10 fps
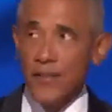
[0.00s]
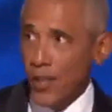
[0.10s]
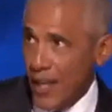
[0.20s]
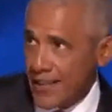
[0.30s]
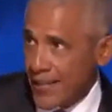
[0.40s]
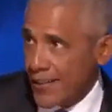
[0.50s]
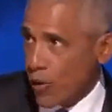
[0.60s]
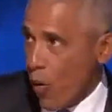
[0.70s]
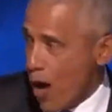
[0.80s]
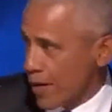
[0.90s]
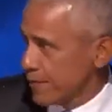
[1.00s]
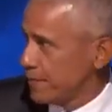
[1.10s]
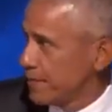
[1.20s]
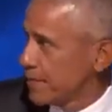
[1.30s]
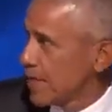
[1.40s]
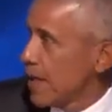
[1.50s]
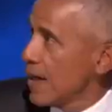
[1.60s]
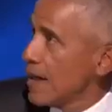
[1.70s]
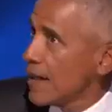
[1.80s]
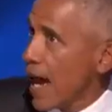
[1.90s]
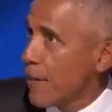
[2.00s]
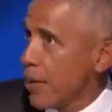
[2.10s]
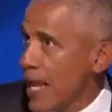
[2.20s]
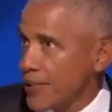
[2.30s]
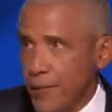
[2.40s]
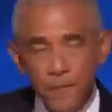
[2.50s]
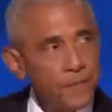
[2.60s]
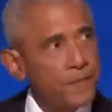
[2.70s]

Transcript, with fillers: So let's get to work. God bless you.